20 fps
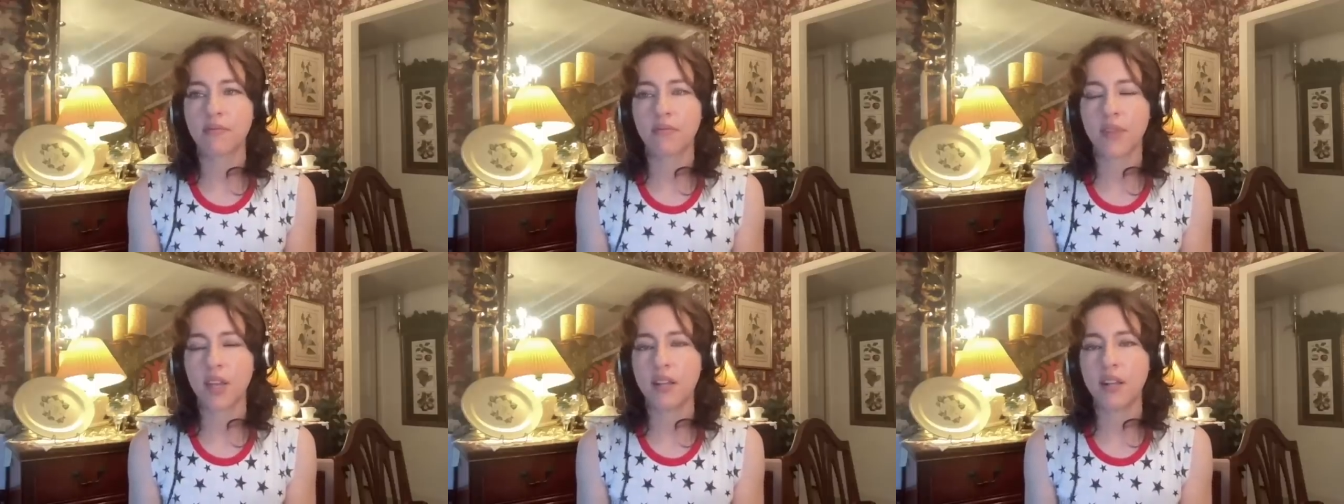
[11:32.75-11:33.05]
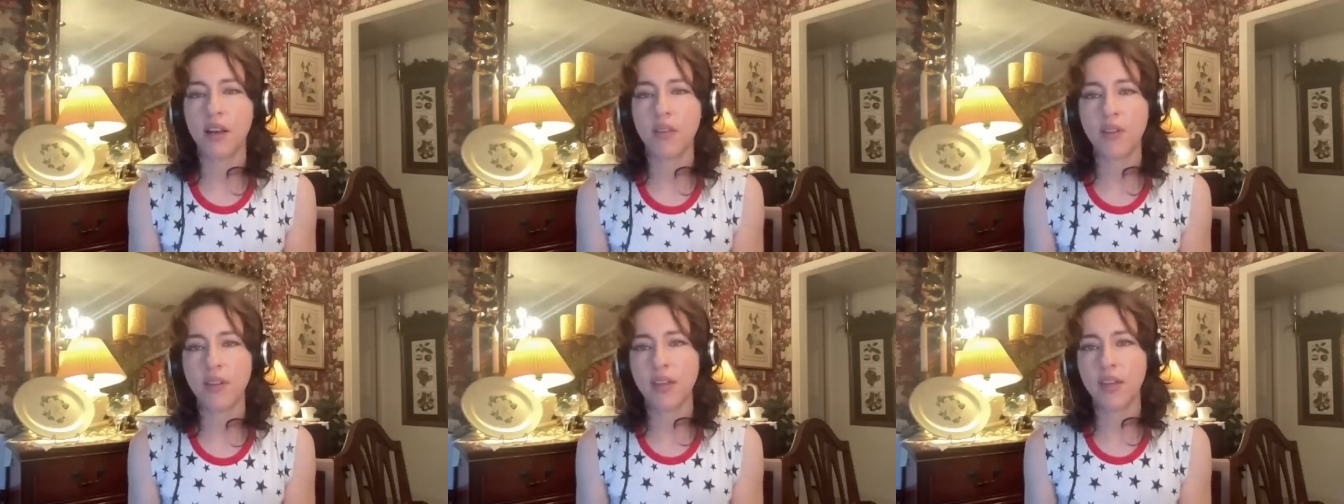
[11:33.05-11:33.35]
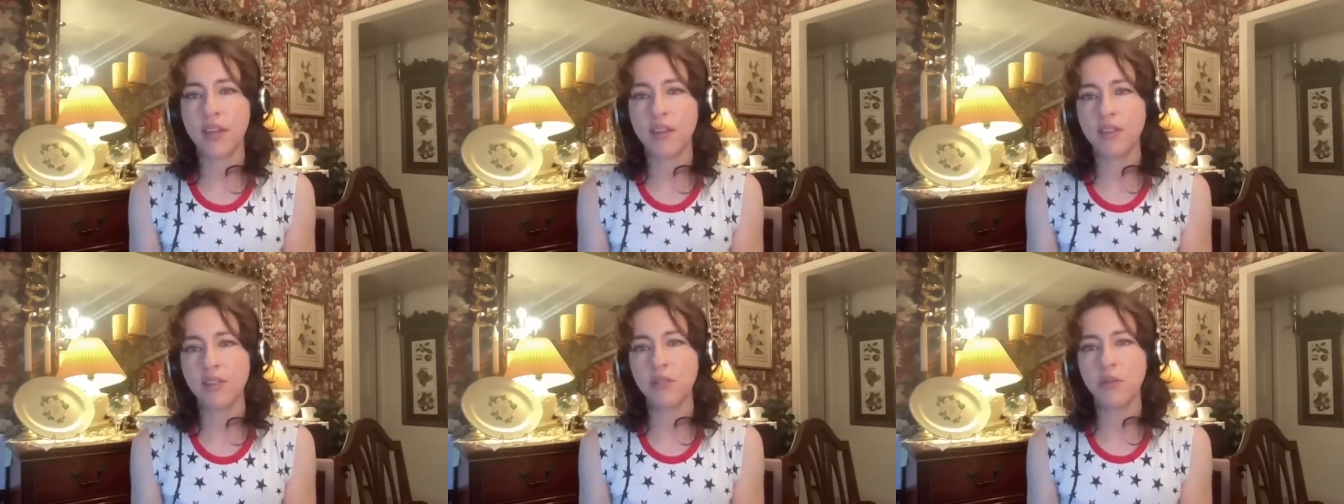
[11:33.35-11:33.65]
And now they
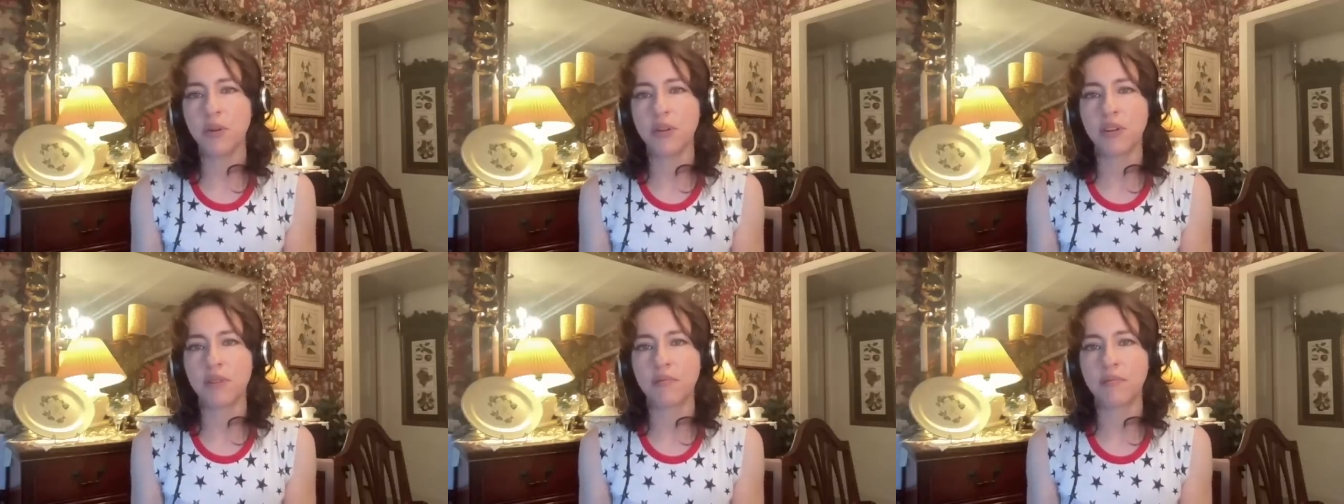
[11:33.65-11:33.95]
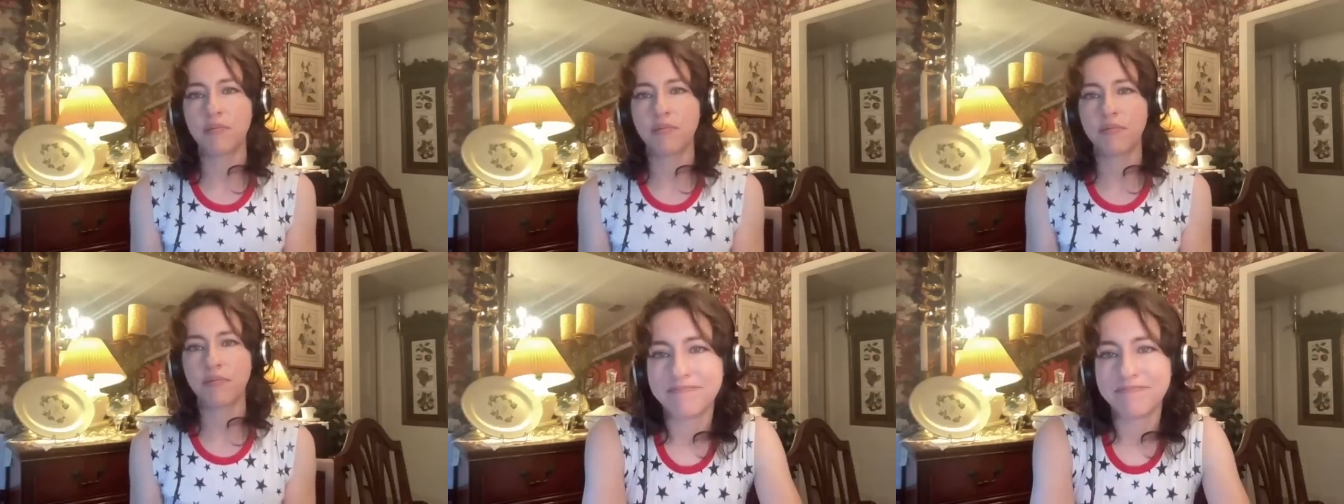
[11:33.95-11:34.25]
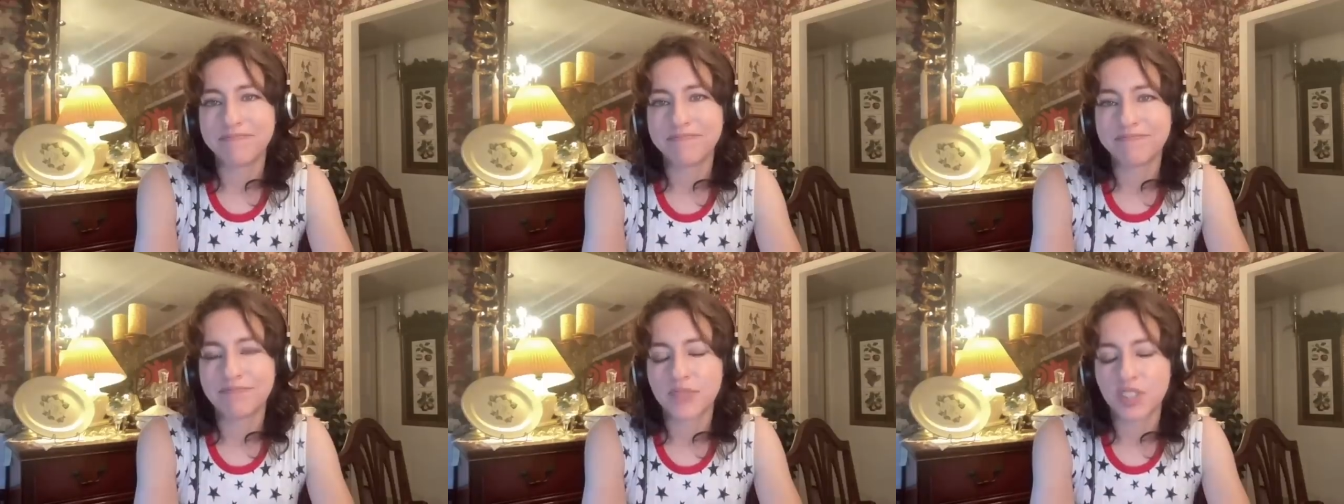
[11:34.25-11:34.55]
can't do it.
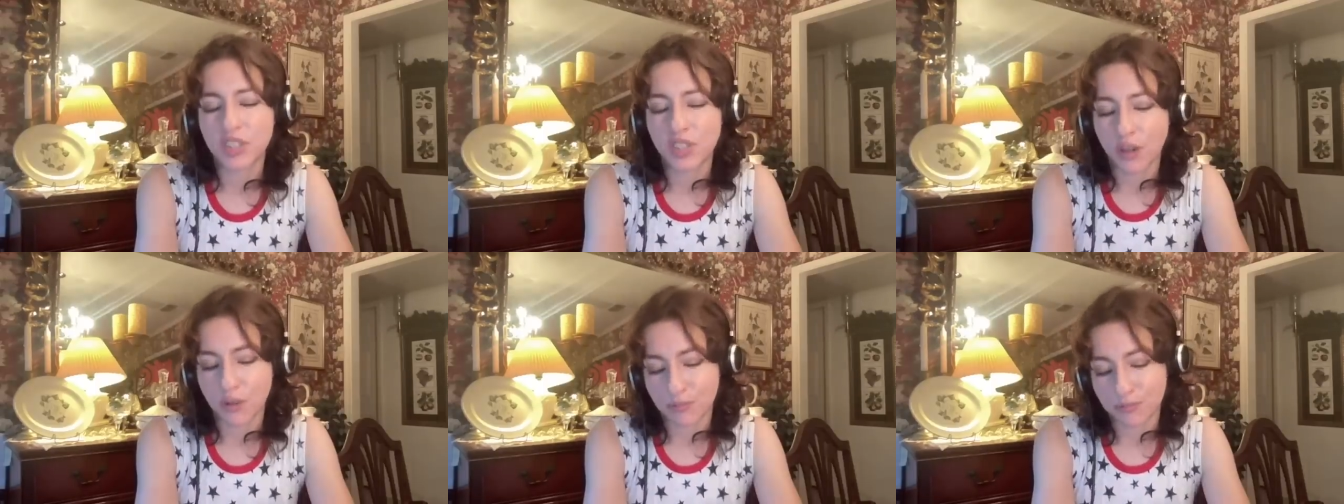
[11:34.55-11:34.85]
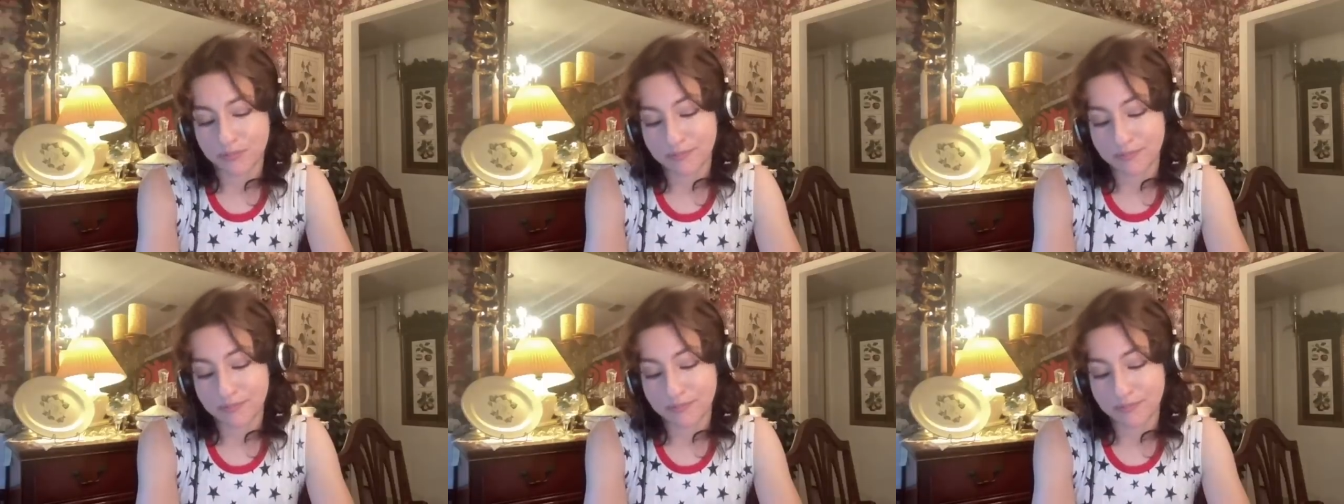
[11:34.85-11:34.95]
So,